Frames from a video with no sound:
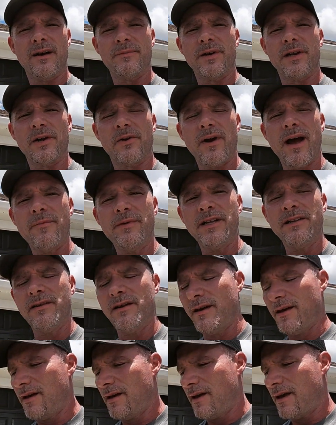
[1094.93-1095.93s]
I'm going to grab it,
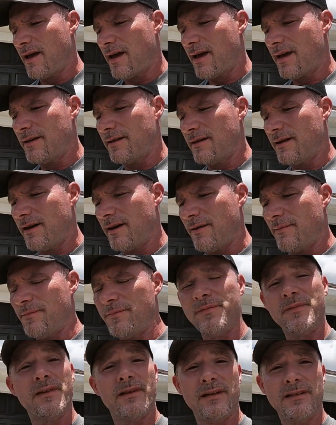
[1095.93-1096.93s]
and
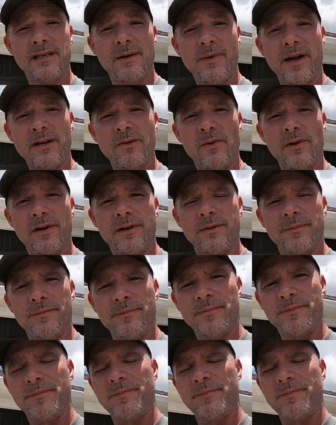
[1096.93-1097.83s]
let's get back to work.